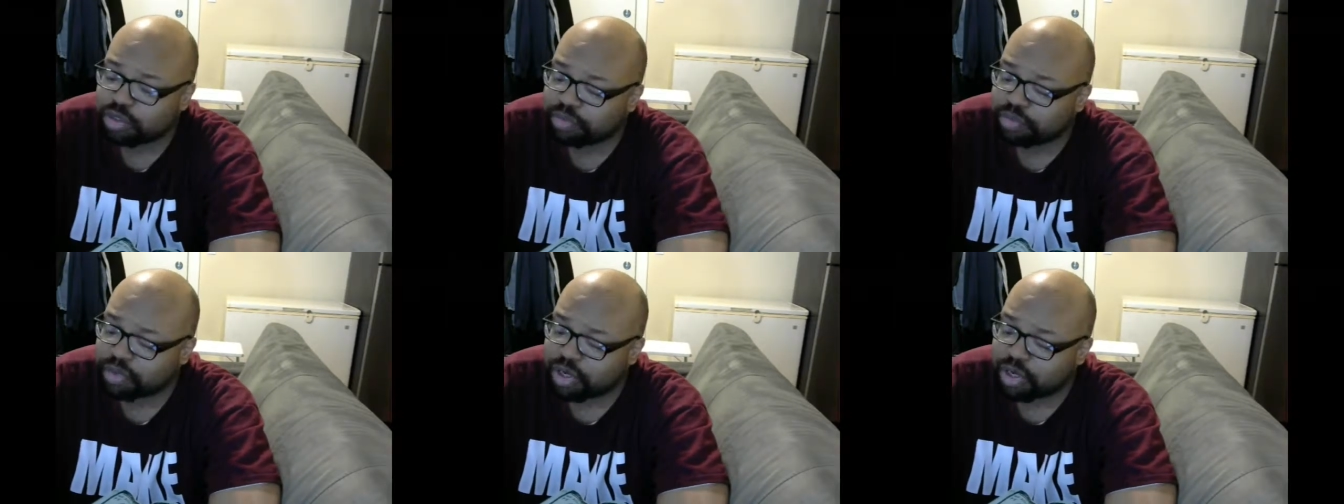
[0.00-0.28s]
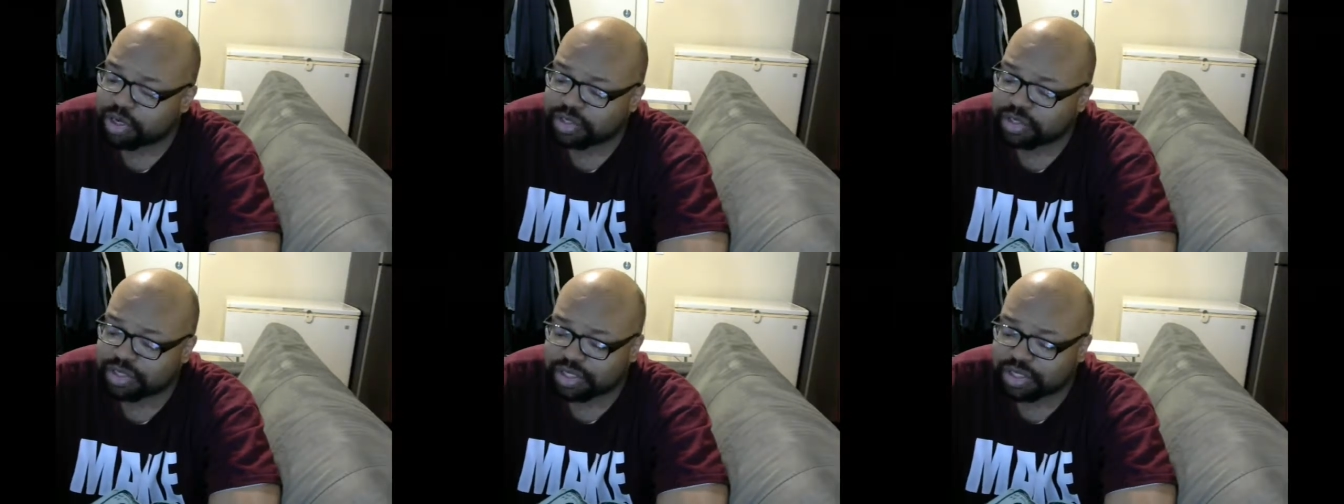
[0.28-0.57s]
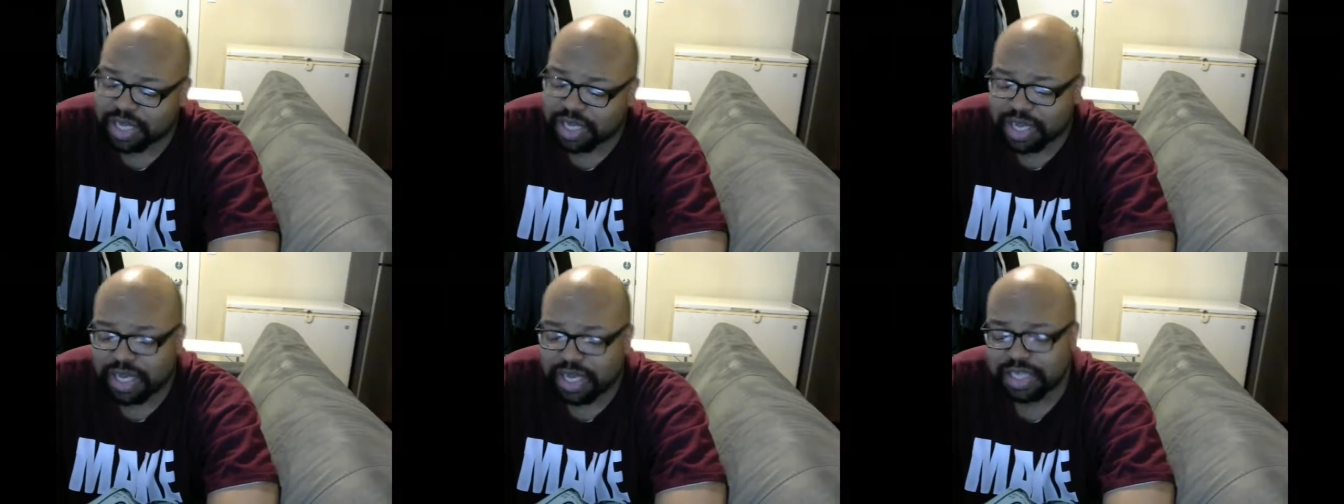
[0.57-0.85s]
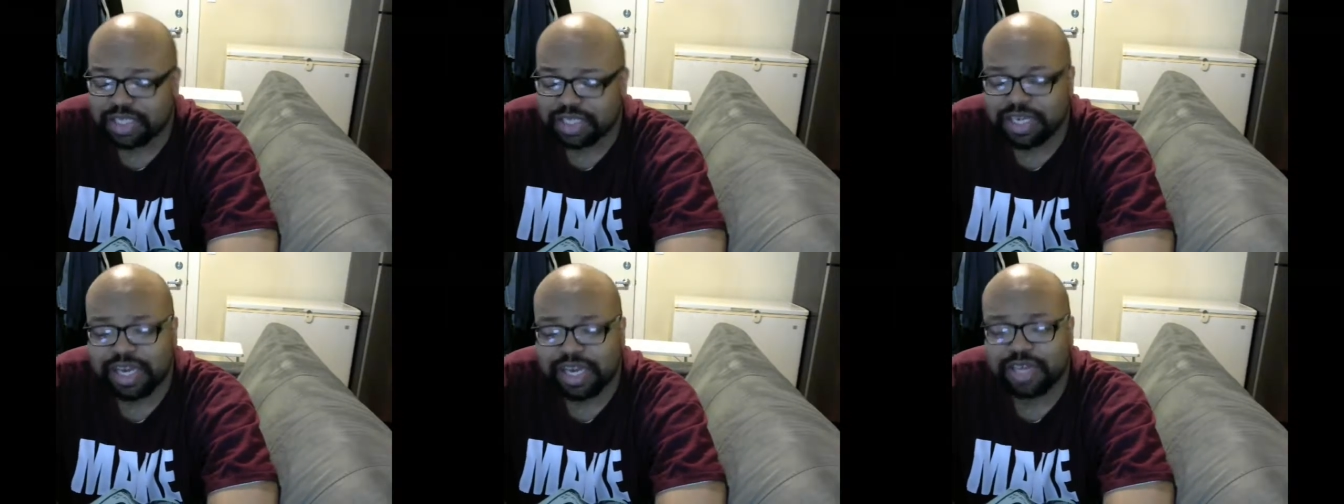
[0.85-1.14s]
you merge the
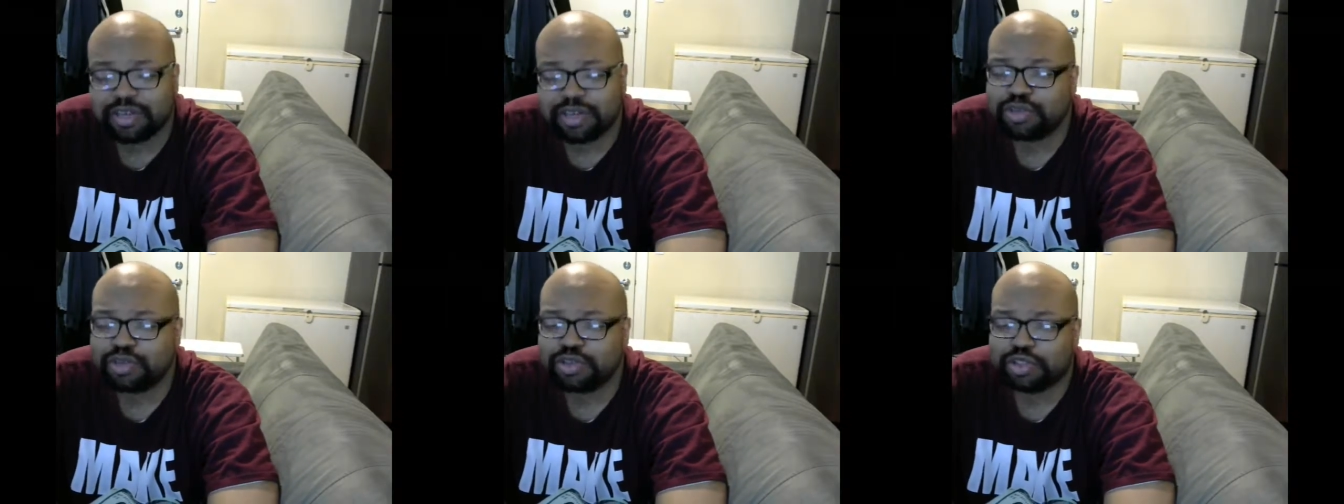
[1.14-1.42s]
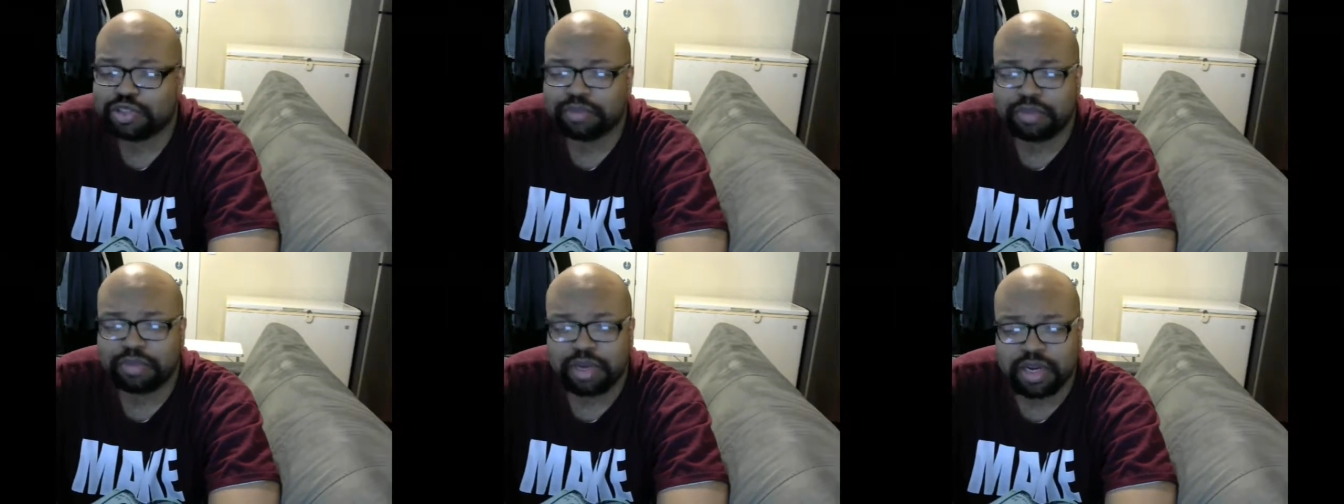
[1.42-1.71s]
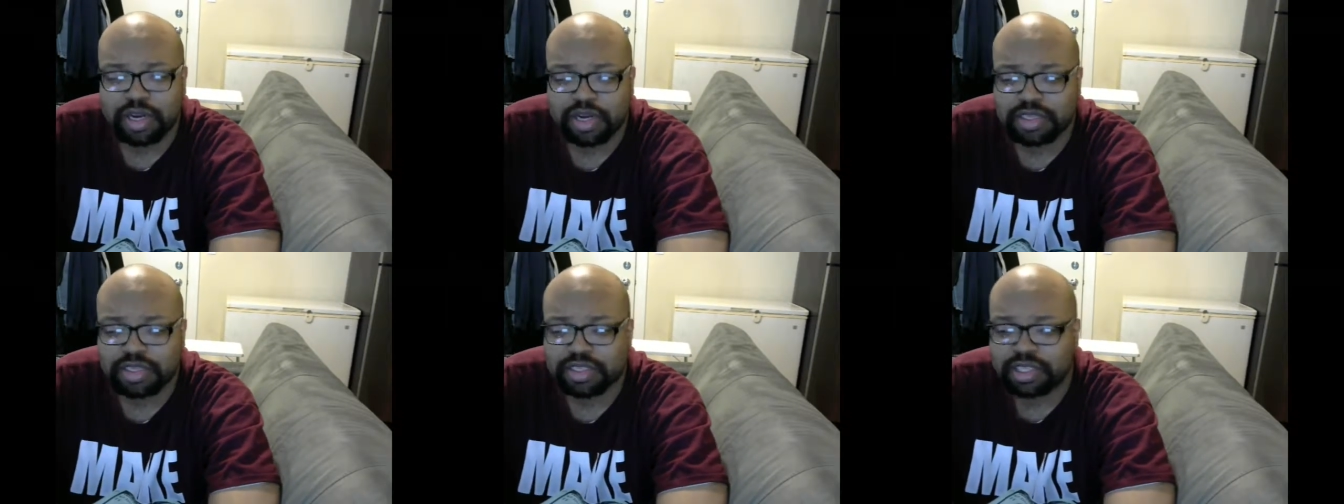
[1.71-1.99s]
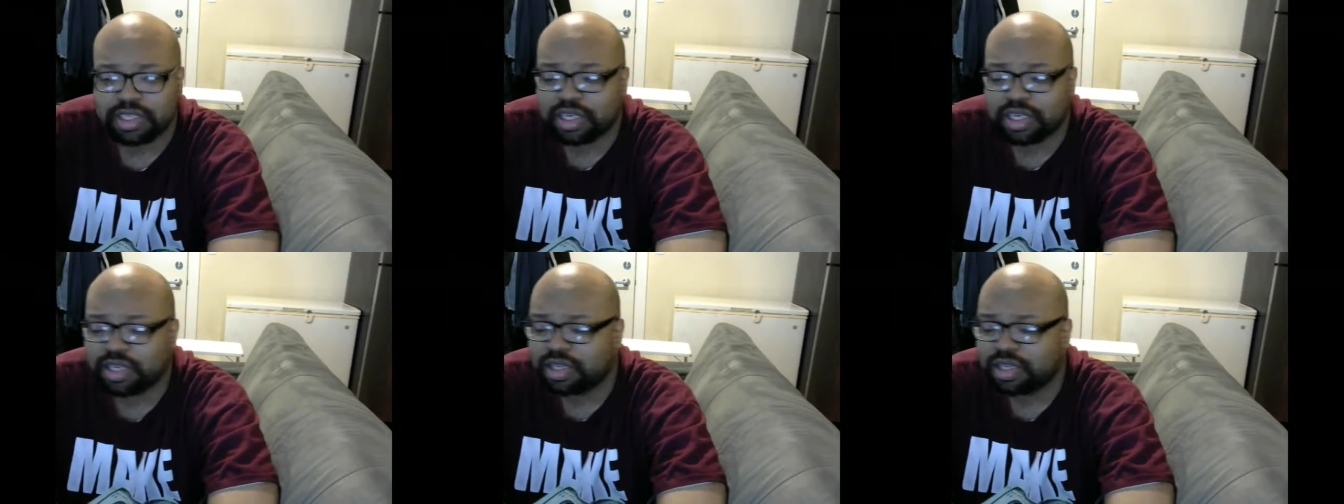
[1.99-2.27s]
tag titles, you merge
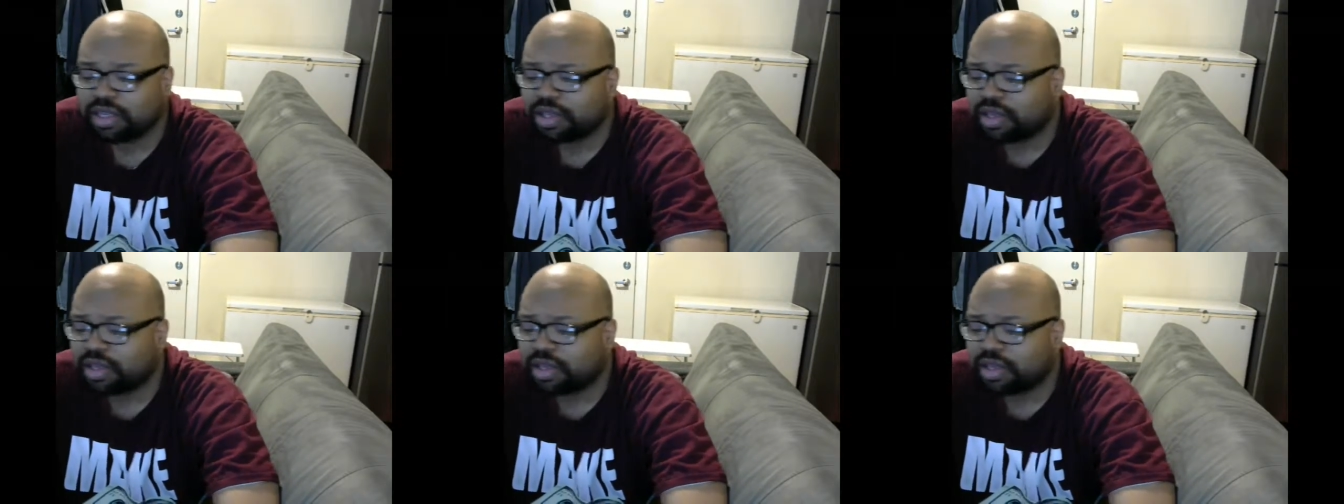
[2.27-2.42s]
the